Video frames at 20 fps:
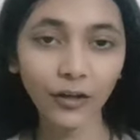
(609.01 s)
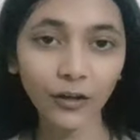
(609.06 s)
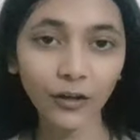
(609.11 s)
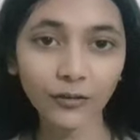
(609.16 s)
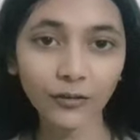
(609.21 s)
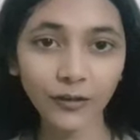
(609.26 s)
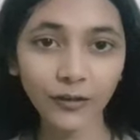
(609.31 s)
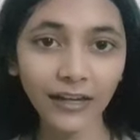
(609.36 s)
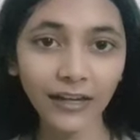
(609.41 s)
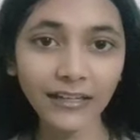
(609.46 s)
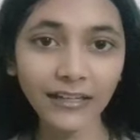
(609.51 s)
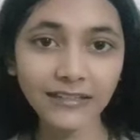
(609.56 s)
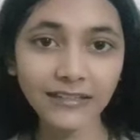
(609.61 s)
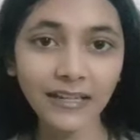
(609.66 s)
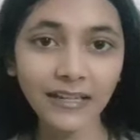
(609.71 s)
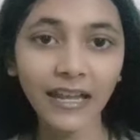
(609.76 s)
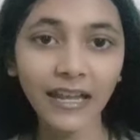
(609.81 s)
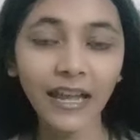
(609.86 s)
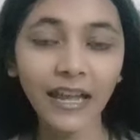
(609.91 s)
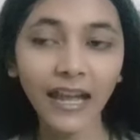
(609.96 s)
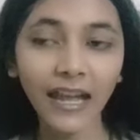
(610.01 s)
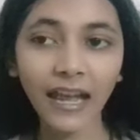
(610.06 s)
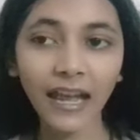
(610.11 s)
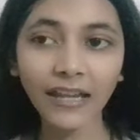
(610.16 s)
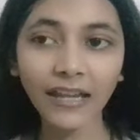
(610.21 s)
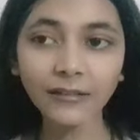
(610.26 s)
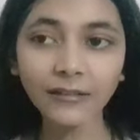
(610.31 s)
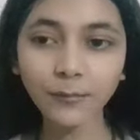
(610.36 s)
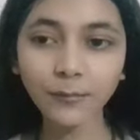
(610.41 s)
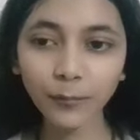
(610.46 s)
All right,
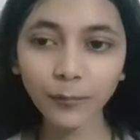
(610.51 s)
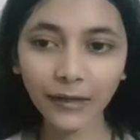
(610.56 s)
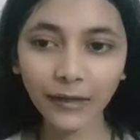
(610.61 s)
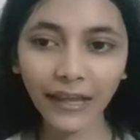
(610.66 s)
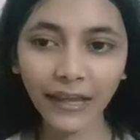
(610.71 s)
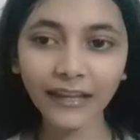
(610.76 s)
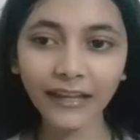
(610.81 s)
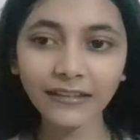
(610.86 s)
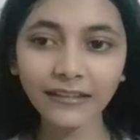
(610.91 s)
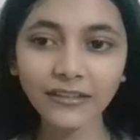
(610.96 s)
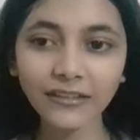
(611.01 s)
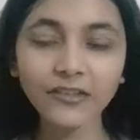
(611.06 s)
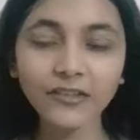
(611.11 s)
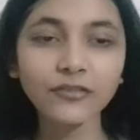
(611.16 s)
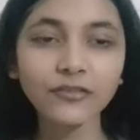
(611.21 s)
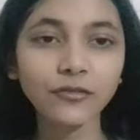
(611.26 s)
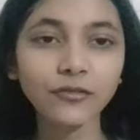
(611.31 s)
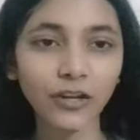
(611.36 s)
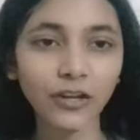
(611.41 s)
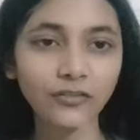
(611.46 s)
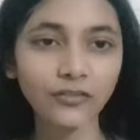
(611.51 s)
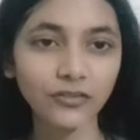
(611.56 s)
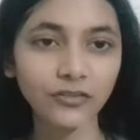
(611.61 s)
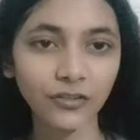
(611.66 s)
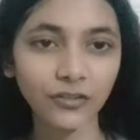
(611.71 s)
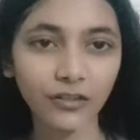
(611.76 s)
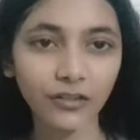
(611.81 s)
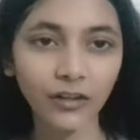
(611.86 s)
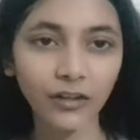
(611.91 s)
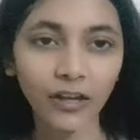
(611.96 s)
and plan the
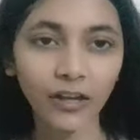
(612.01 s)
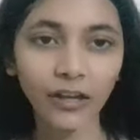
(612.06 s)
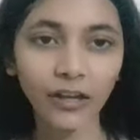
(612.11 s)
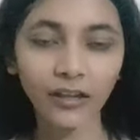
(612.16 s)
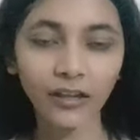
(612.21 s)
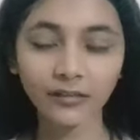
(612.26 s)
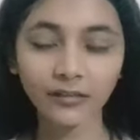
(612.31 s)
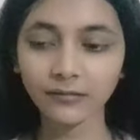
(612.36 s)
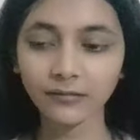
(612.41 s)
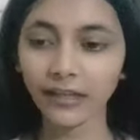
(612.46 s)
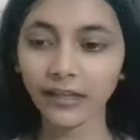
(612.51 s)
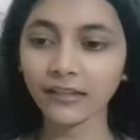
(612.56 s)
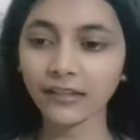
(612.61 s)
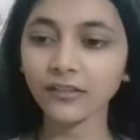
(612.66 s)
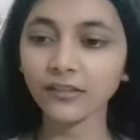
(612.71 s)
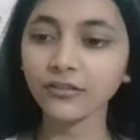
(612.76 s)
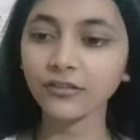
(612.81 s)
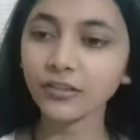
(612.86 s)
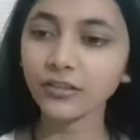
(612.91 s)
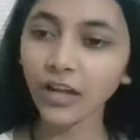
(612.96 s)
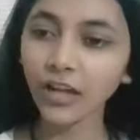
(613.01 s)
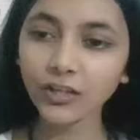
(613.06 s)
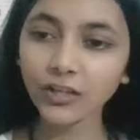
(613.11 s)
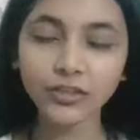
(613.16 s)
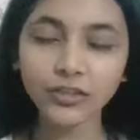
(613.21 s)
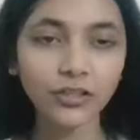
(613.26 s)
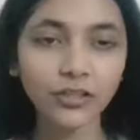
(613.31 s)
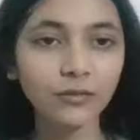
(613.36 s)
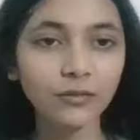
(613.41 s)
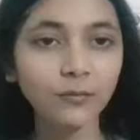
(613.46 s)
structure like
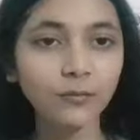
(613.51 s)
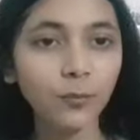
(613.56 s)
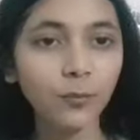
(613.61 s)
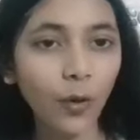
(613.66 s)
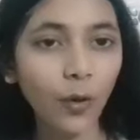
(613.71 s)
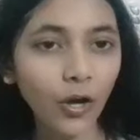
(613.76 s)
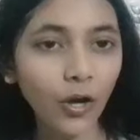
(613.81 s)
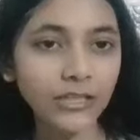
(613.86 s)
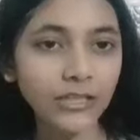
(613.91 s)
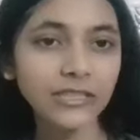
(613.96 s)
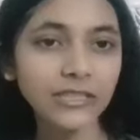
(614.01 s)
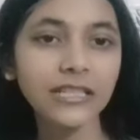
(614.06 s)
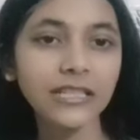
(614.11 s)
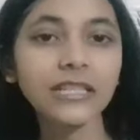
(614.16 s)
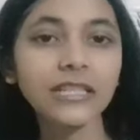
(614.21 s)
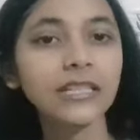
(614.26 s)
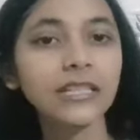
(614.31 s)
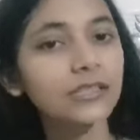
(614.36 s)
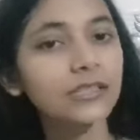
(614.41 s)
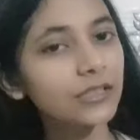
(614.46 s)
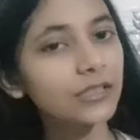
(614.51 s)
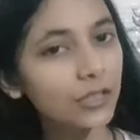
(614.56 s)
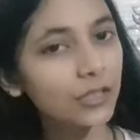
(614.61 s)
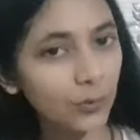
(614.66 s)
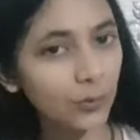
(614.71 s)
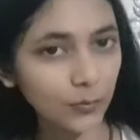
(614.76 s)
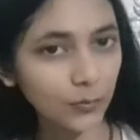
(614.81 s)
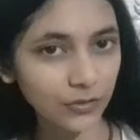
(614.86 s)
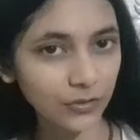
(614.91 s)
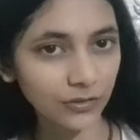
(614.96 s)
introduction, body,
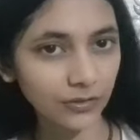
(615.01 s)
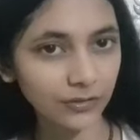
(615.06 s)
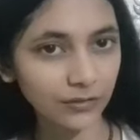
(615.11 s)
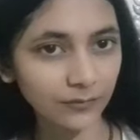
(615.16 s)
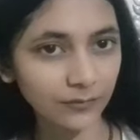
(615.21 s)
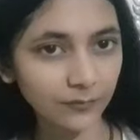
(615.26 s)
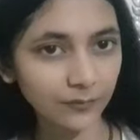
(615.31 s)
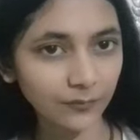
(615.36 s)
conclusion.